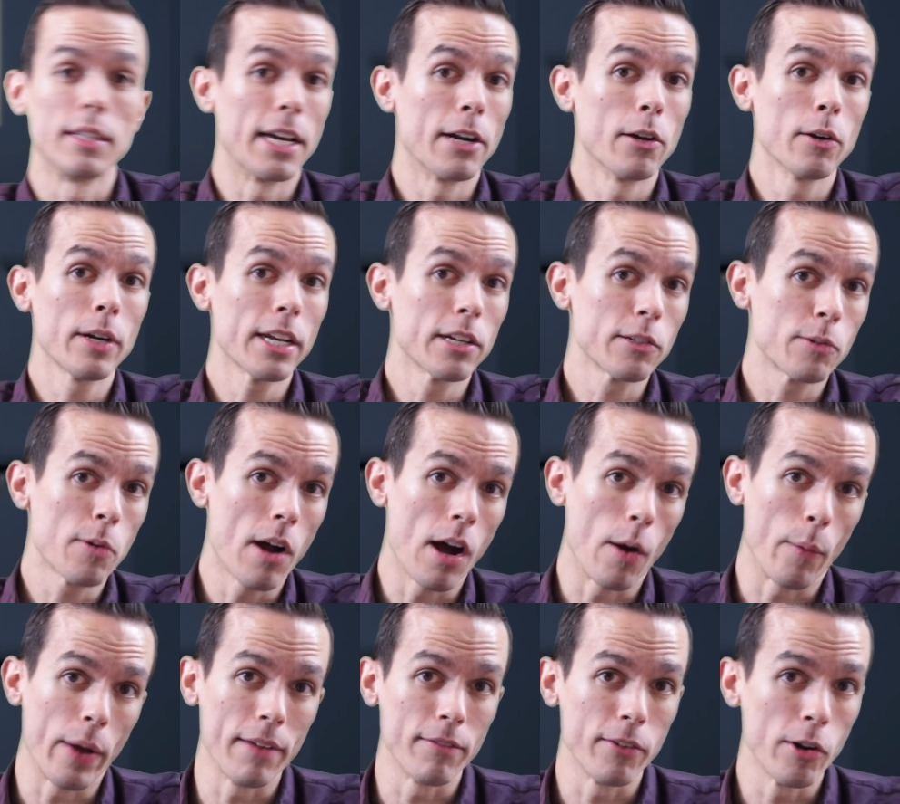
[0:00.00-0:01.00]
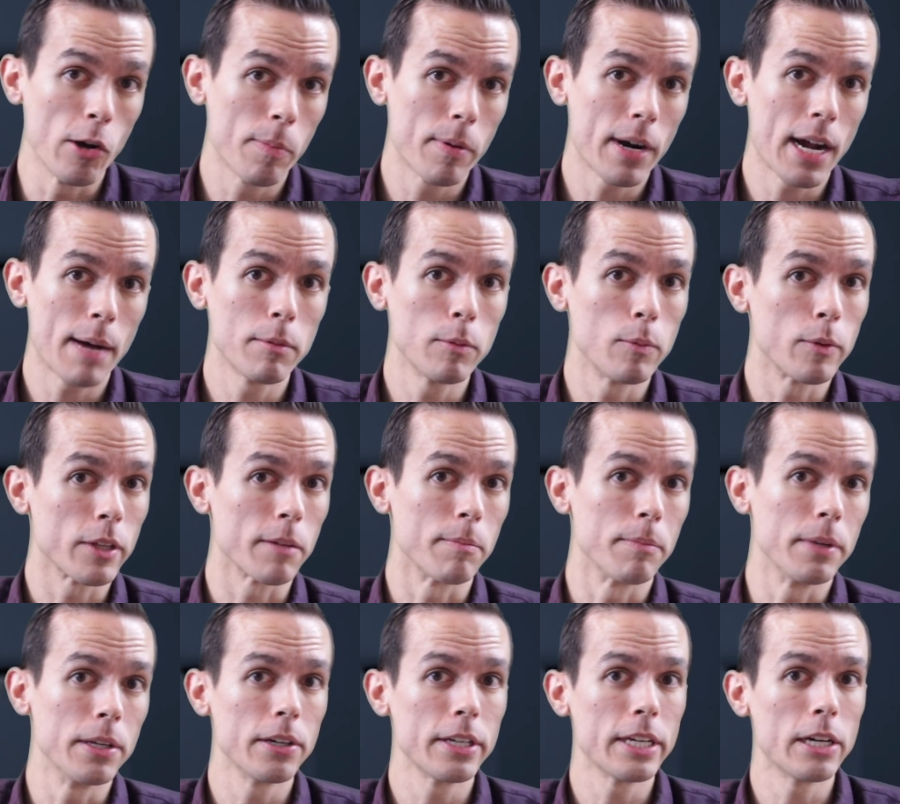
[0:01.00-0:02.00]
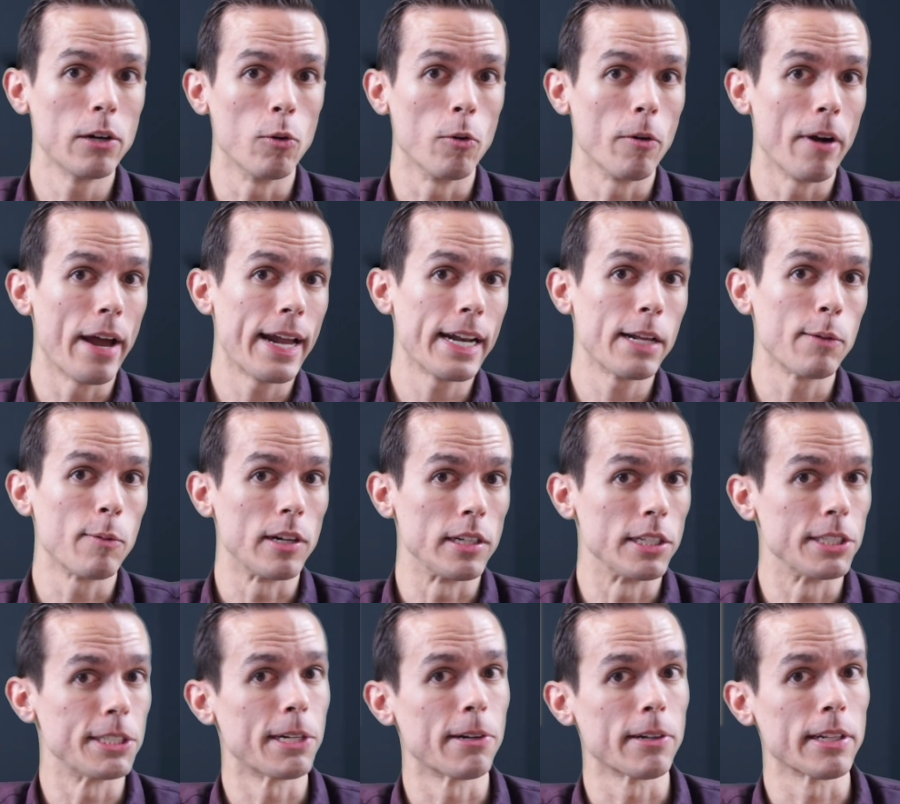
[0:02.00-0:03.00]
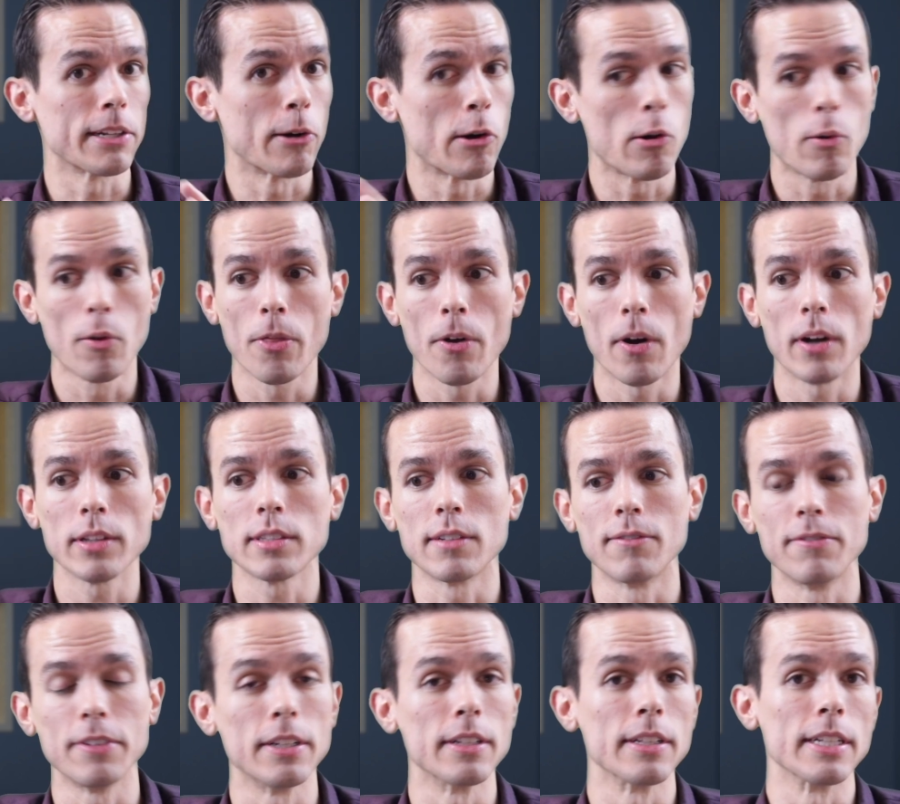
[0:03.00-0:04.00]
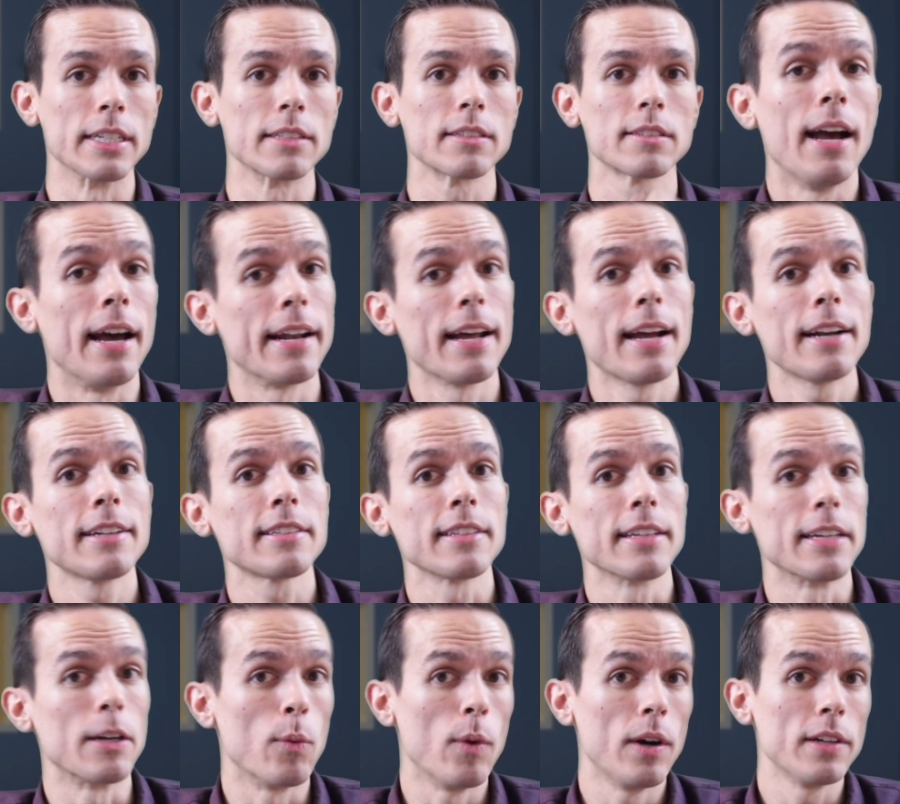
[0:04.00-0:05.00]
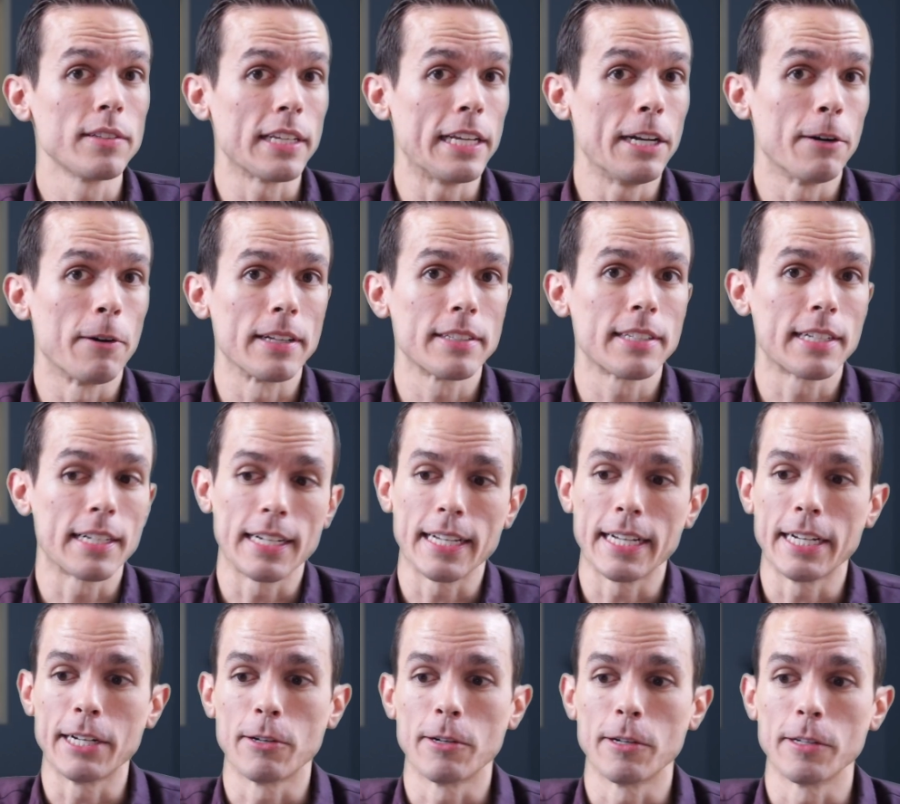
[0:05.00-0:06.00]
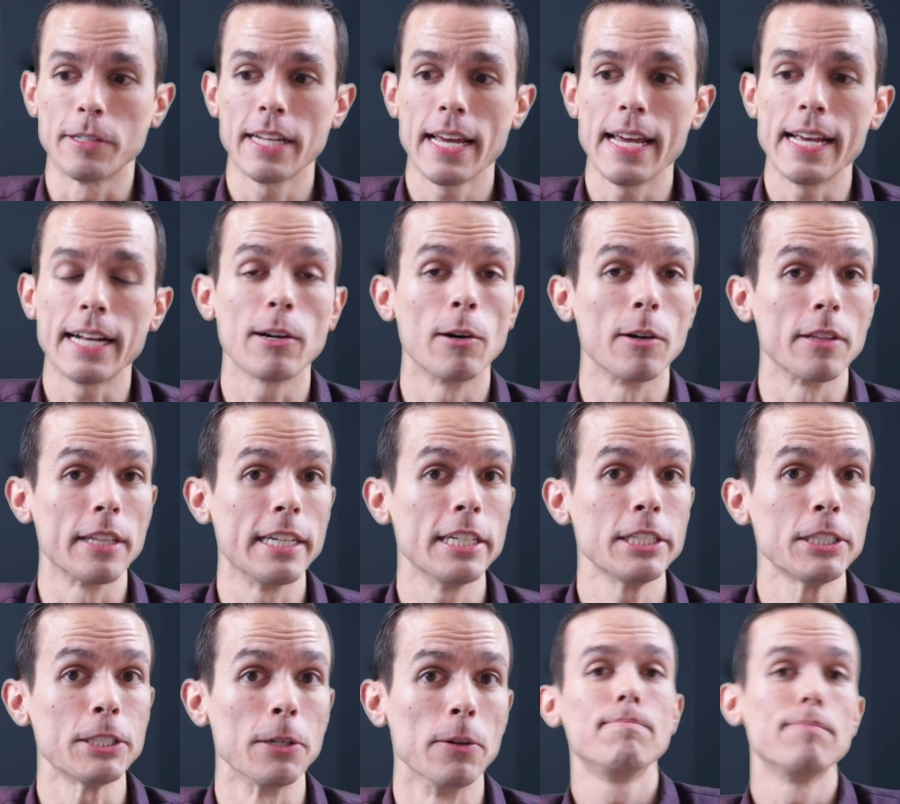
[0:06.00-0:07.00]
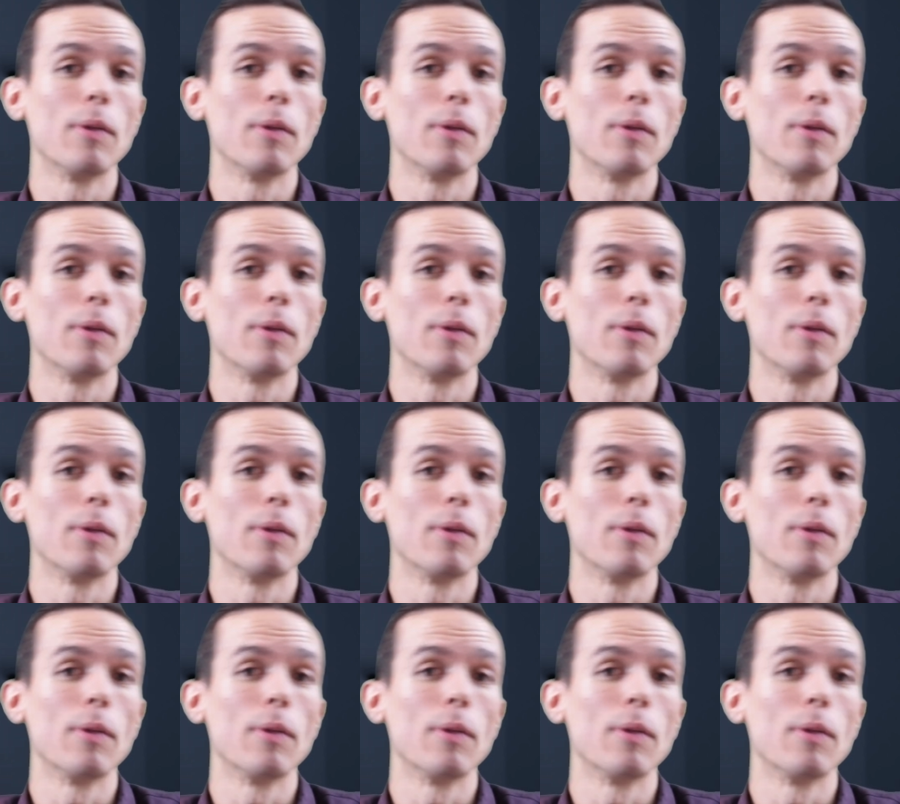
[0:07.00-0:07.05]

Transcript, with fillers: Now don't get us wrong, we have no problem with Amelia or anyone sharing their own thoughts and feelings. And honestly, it was interesting to hear her take on the issue.